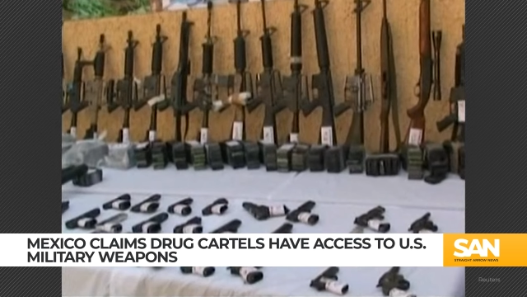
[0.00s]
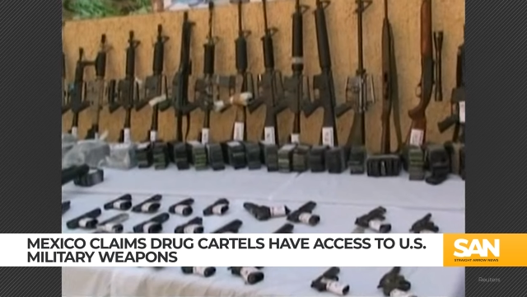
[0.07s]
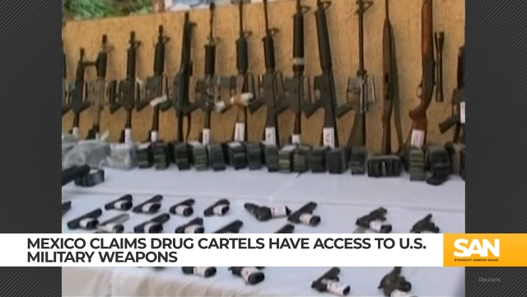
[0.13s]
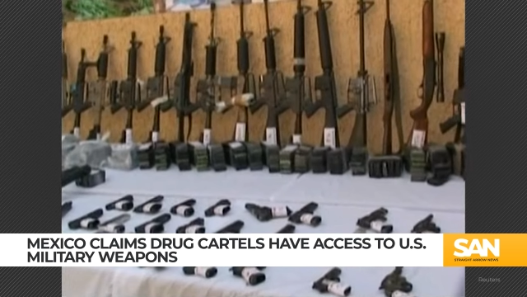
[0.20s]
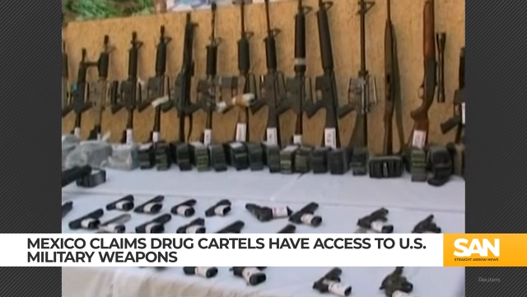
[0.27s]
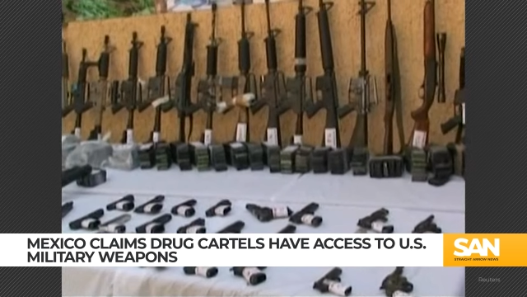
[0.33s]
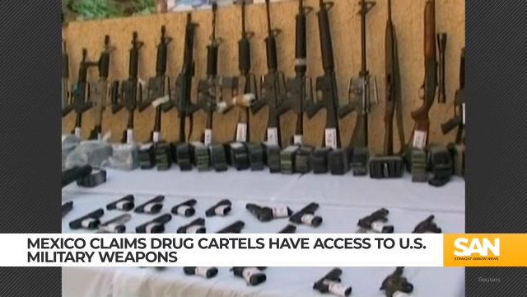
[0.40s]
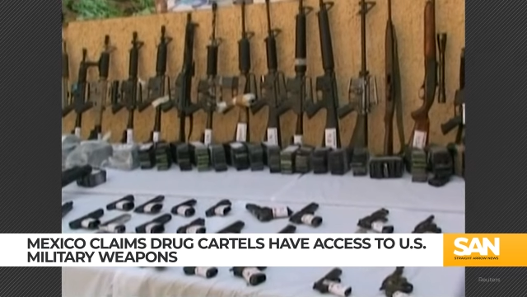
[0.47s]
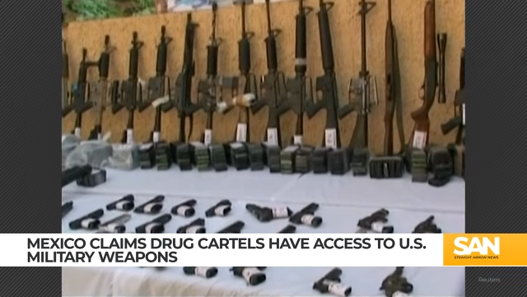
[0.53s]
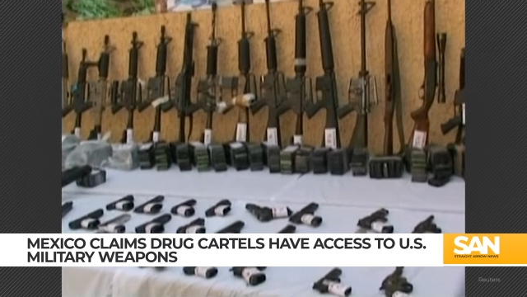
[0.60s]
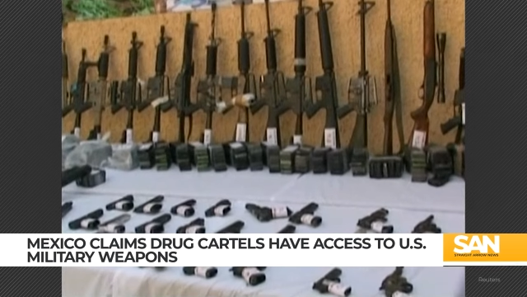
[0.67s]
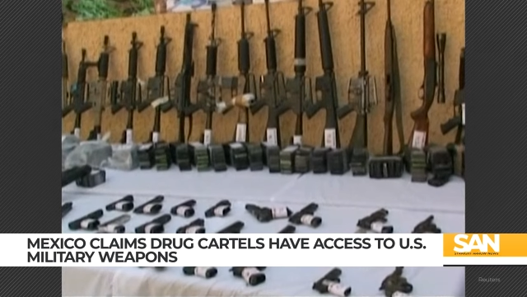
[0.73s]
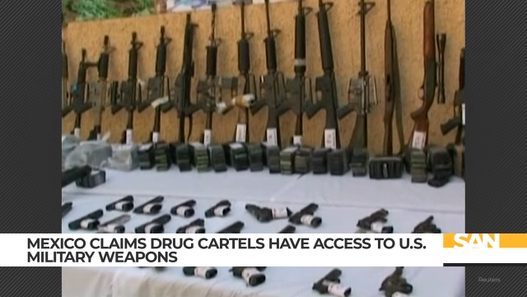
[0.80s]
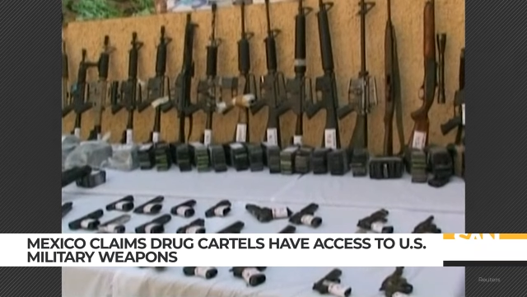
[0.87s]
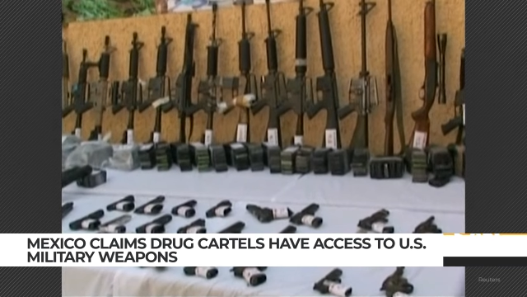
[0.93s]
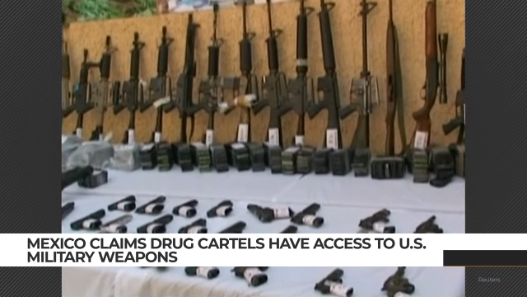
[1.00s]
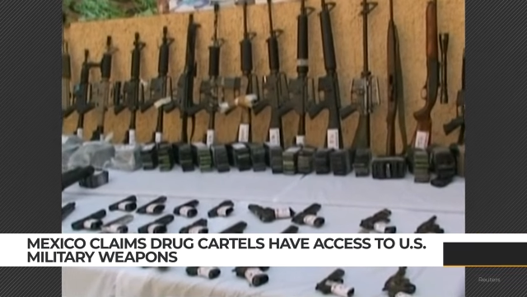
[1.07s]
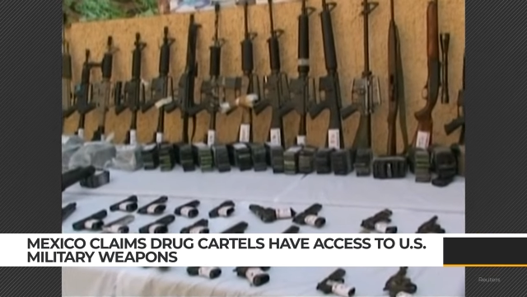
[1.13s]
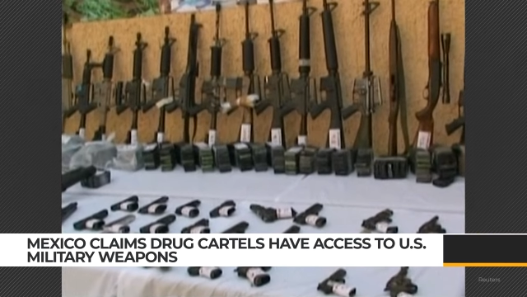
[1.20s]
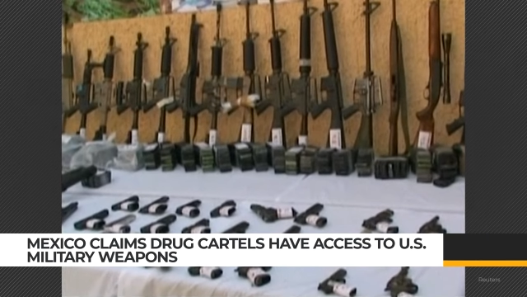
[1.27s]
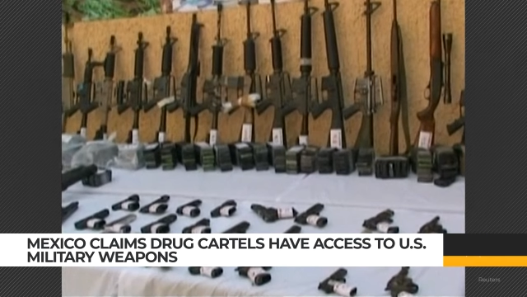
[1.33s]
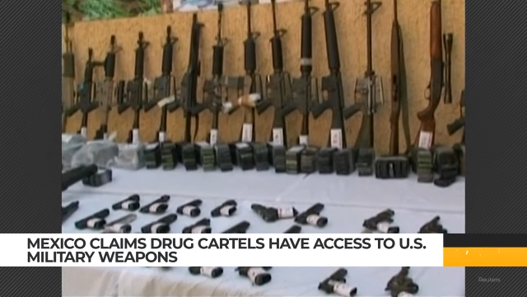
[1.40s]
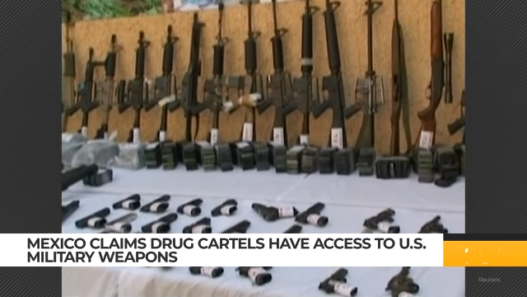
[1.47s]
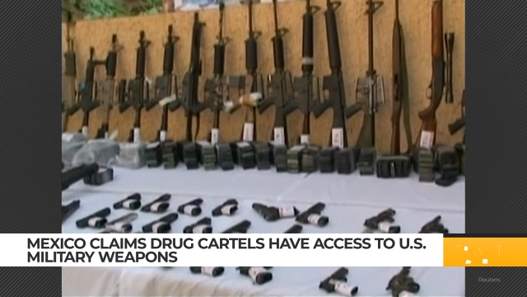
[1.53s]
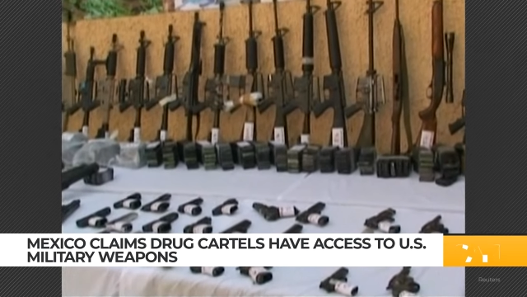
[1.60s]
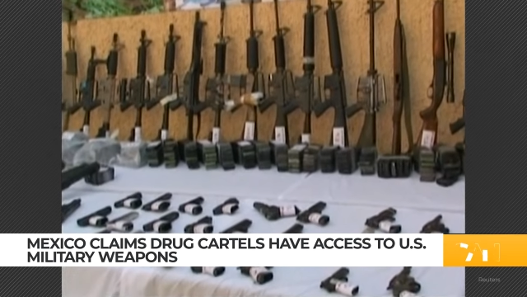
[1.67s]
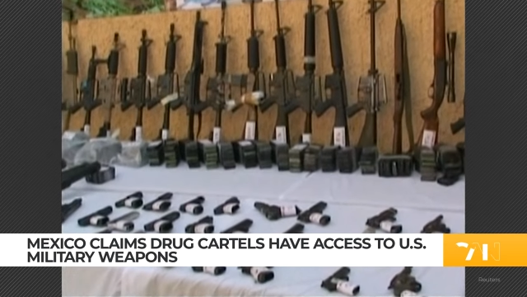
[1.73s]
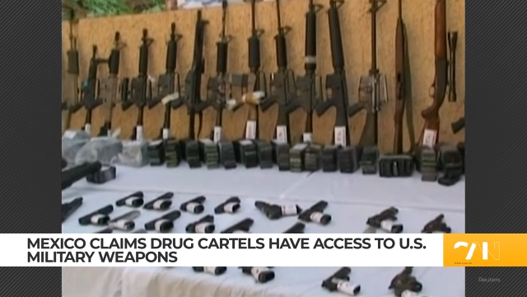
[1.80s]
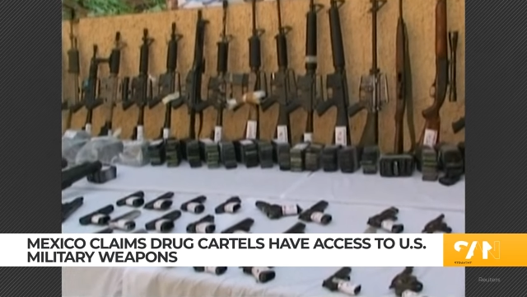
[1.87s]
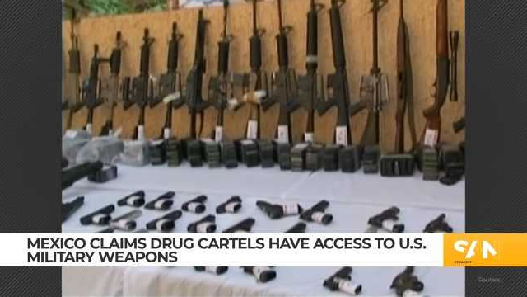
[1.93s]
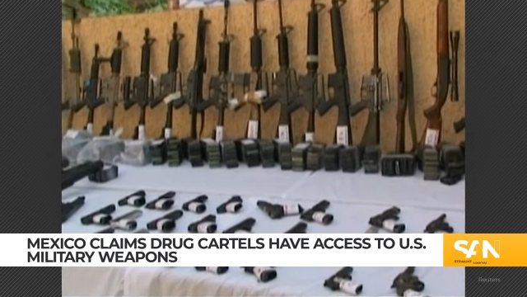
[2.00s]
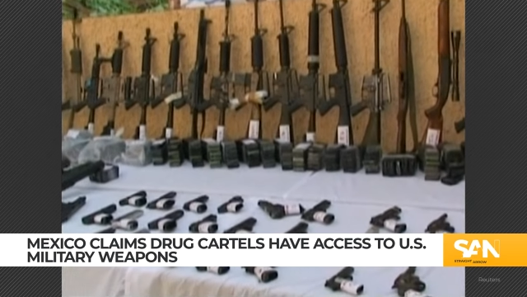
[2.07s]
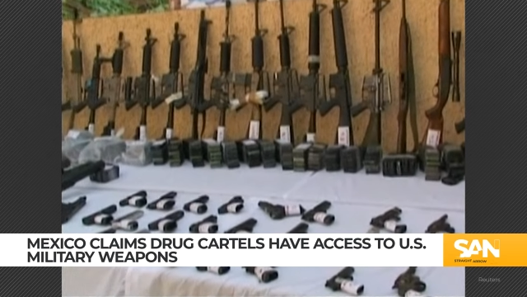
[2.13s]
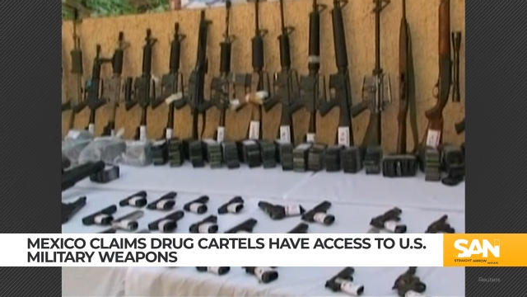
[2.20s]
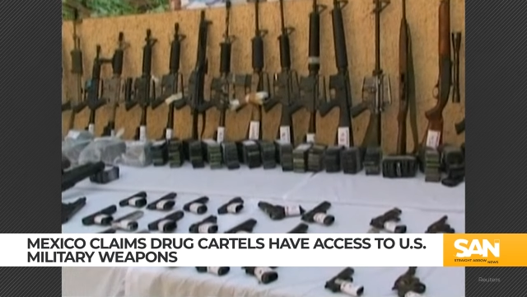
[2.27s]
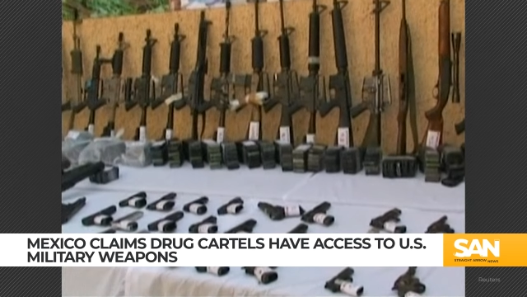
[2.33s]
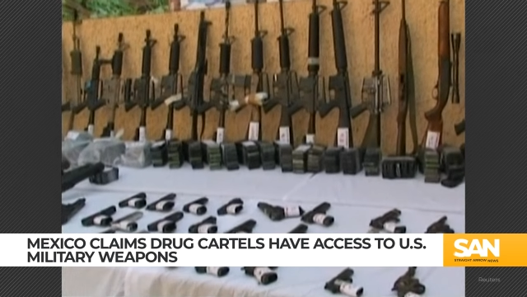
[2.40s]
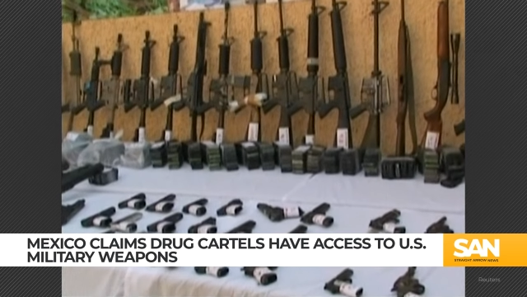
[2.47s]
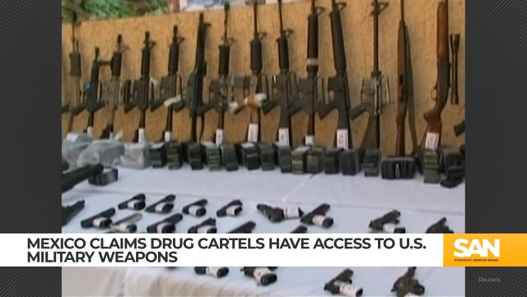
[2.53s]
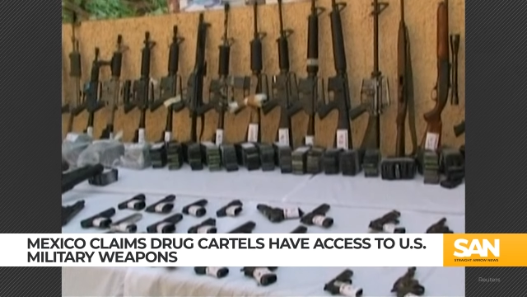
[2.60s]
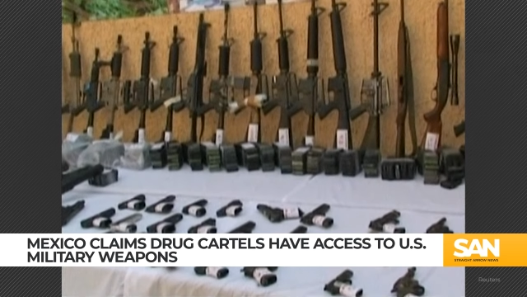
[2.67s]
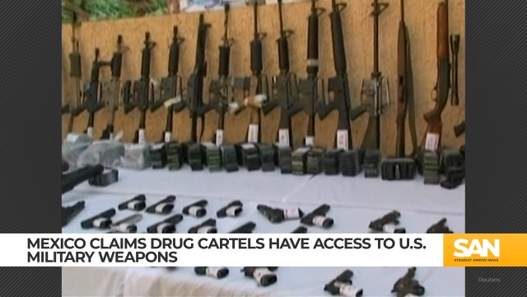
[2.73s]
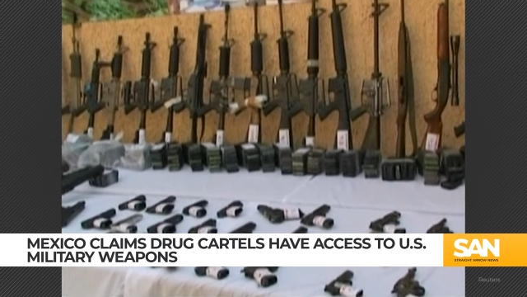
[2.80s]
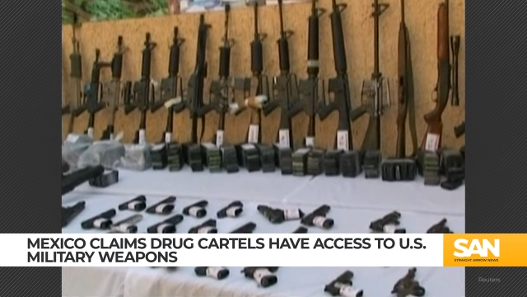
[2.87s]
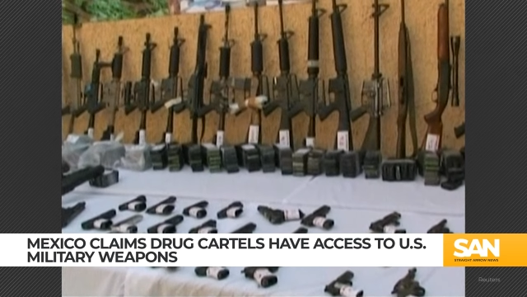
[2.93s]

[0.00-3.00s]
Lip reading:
[unreadable: no face in view]